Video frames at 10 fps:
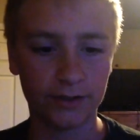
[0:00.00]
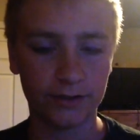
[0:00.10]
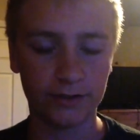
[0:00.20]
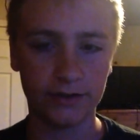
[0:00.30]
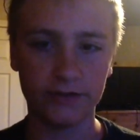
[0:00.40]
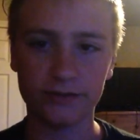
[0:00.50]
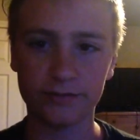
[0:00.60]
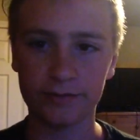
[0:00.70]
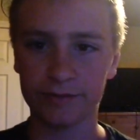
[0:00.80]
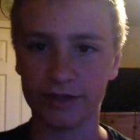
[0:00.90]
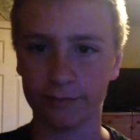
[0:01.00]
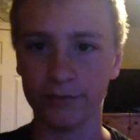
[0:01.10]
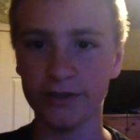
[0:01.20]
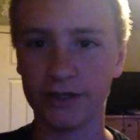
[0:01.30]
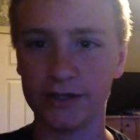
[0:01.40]
it, it just made me kind of
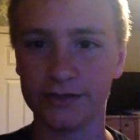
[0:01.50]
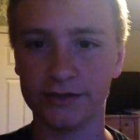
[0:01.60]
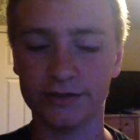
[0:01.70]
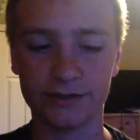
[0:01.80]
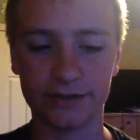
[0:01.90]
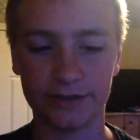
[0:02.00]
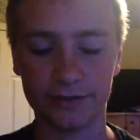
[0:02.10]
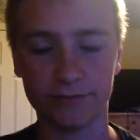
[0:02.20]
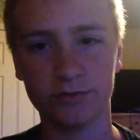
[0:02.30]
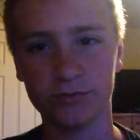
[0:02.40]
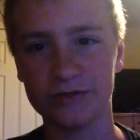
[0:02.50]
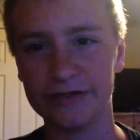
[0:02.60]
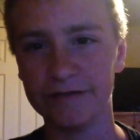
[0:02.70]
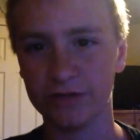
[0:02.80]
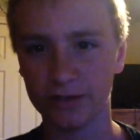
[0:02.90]
realize it's like i was almost
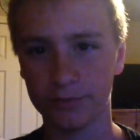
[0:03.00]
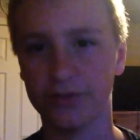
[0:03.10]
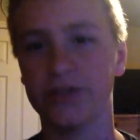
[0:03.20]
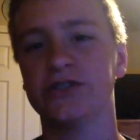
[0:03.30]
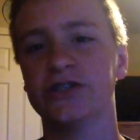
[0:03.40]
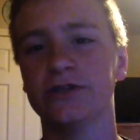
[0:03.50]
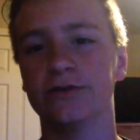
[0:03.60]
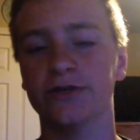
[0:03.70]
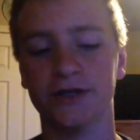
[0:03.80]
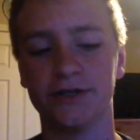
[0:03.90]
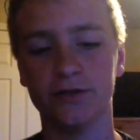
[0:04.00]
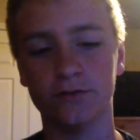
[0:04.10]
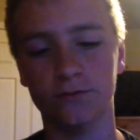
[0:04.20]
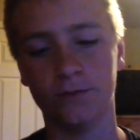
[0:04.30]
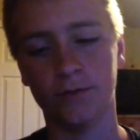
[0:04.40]
giving up on that channel and i
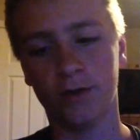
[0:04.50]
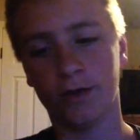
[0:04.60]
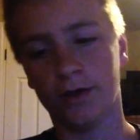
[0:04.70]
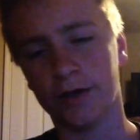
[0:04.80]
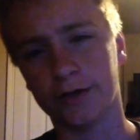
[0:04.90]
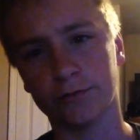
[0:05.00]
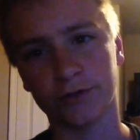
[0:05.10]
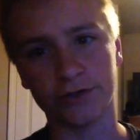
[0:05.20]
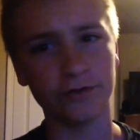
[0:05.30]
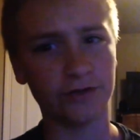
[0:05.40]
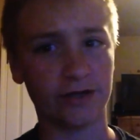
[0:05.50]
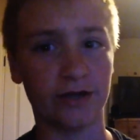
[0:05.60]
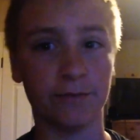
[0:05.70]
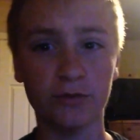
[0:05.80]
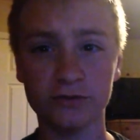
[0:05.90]
don't i don't want to do
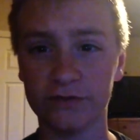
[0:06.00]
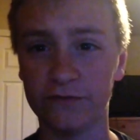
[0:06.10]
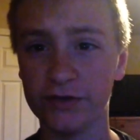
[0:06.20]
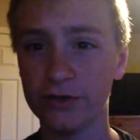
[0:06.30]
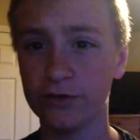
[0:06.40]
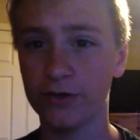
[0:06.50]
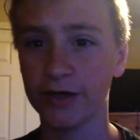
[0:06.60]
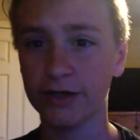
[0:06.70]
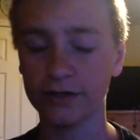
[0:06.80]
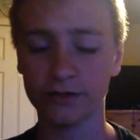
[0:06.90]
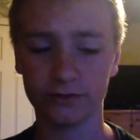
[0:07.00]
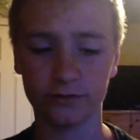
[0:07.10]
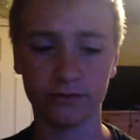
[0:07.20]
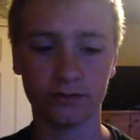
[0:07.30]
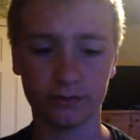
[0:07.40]
that i posted a video i got
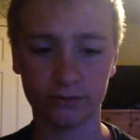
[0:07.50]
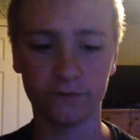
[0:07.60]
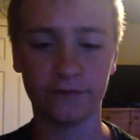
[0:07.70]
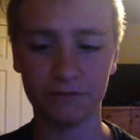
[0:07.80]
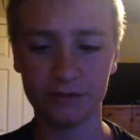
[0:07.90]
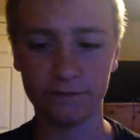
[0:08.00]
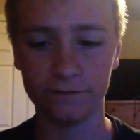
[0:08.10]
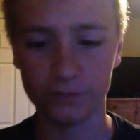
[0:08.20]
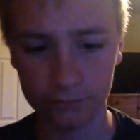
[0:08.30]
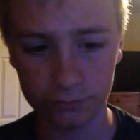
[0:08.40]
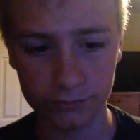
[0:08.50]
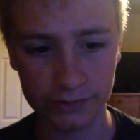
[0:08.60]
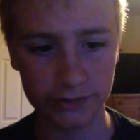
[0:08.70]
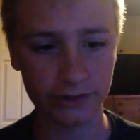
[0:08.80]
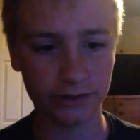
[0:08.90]
15
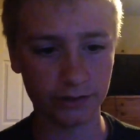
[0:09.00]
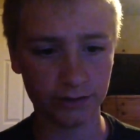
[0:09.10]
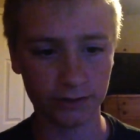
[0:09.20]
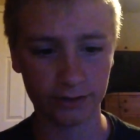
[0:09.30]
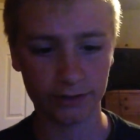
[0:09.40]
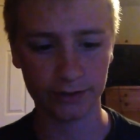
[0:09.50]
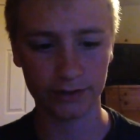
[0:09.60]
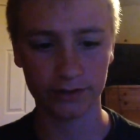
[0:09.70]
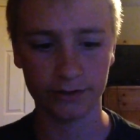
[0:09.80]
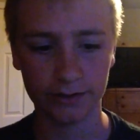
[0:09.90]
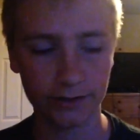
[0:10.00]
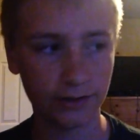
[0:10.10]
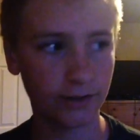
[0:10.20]
views and